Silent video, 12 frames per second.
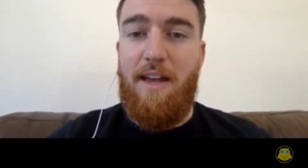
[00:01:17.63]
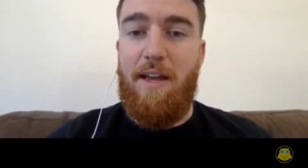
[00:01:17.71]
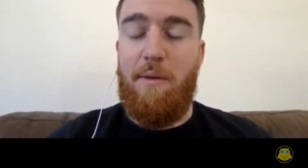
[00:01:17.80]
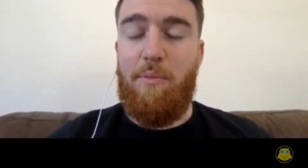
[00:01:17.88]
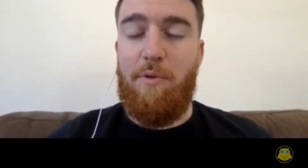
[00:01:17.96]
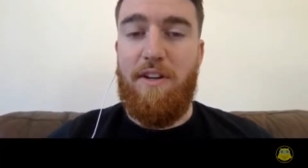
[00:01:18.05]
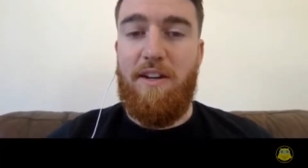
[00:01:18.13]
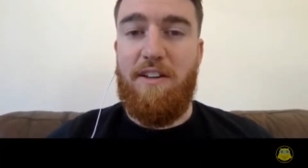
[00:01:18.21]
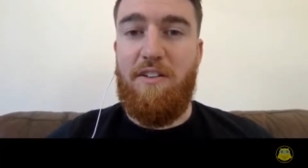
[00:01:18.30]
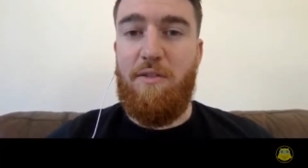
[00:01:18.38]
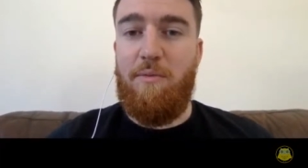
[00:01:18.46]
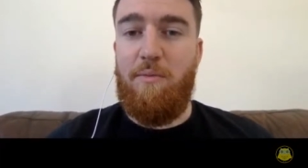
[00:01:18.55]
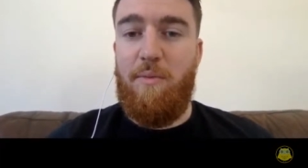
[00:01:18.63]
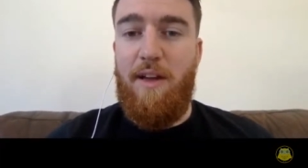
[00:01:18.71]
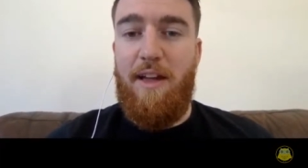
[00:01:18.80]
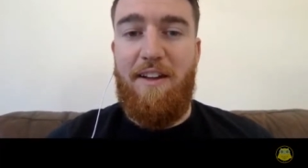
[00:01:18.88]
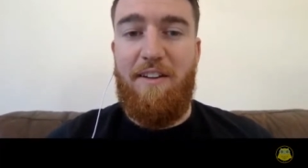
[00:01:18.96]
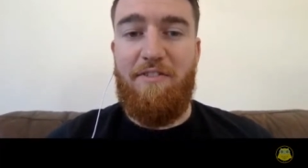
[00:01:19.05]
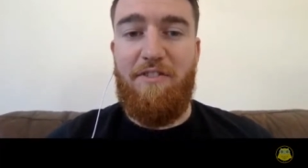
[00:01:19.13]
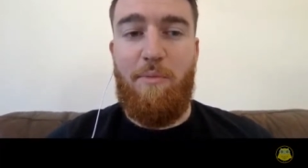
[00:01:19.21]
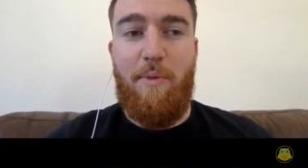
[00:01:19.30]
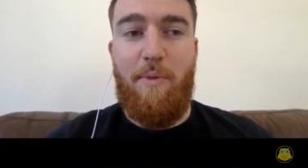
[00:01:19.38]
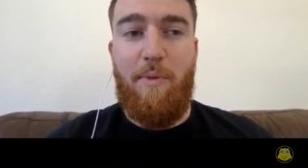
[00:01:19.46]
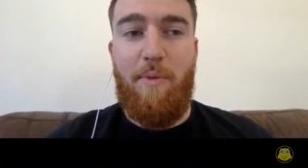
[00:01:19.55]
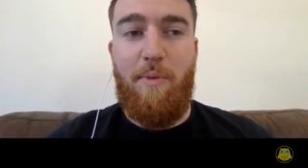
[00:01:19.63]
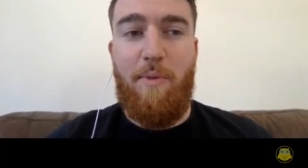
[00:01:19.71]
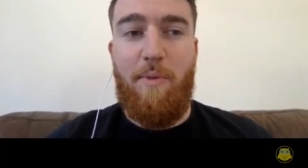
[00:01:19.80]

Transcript: Uh, but I come uh, from